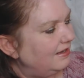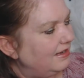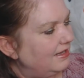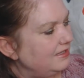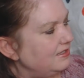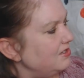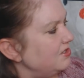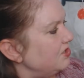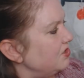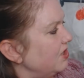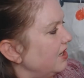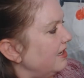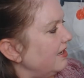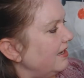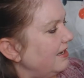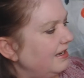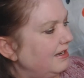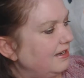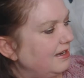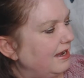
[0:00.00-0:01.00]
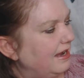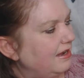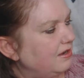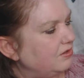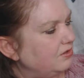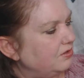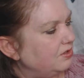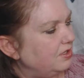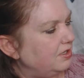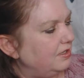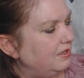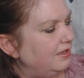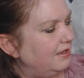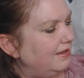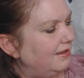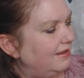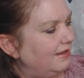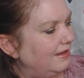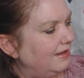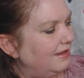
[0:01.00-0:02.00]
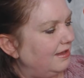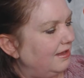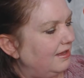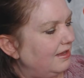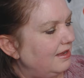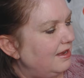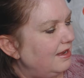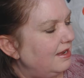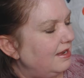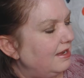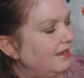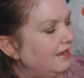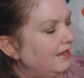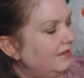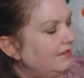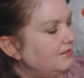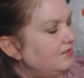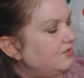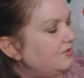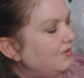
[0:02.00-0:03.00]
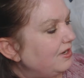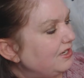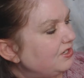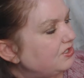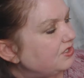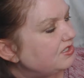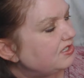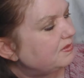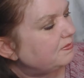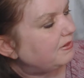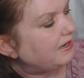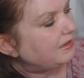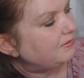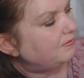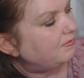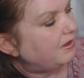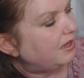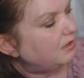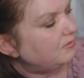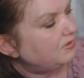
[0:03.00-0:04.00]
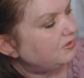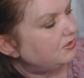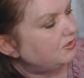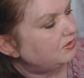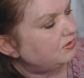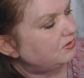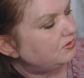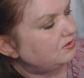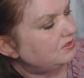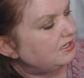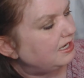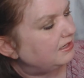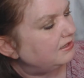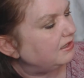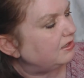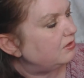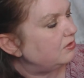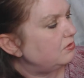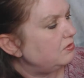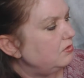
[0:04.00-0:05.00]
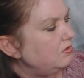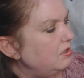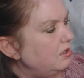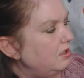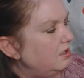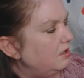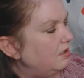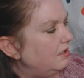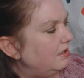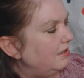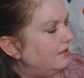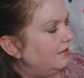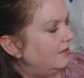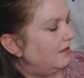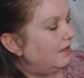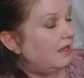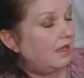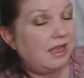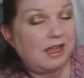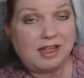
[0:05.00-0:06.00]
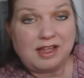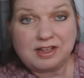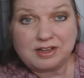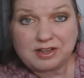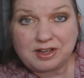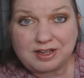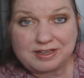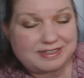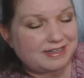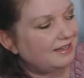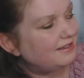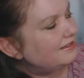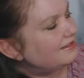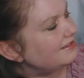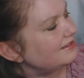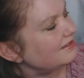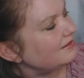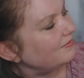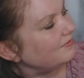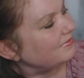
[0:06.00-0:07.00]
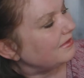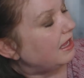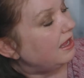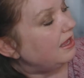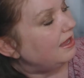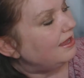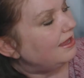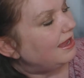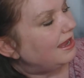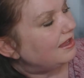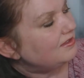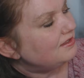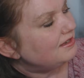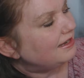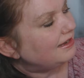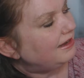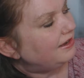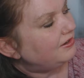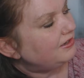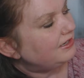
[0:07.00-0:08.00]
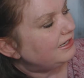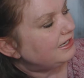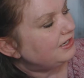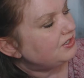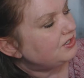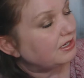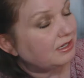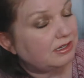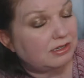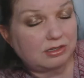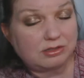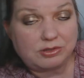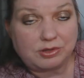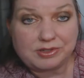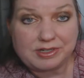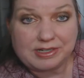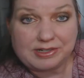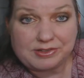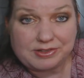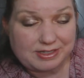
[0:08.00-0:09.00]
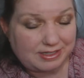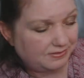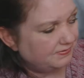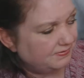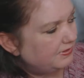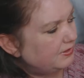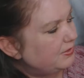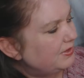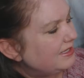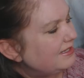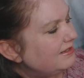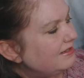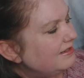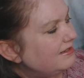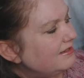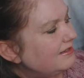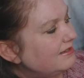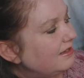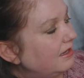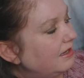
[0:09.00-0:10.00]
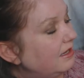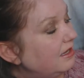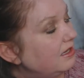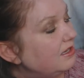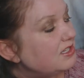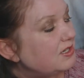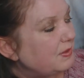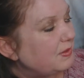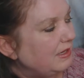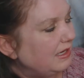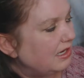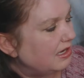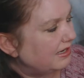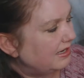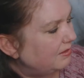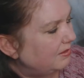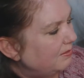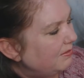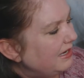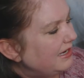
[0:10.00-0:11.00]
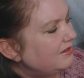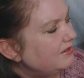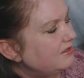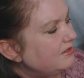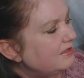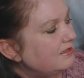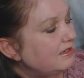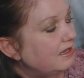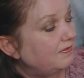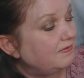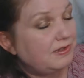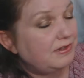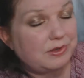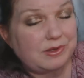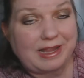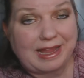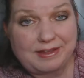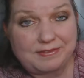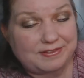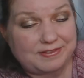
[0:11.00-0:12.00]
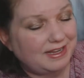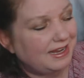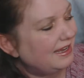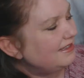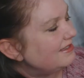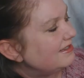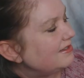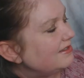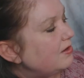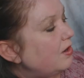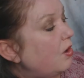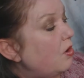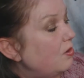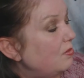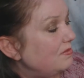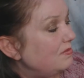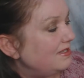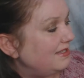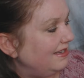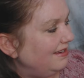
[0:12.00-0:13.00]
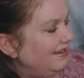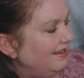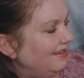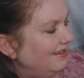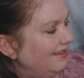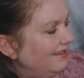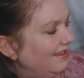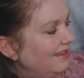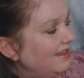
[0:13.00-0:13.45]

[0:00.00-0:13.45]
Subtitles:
Let's check it out. Illustrations by Pamadu Tenakun. Contents: ethnic heritage and colonial influences, Sri Lankan meals, a few caveats, homesick,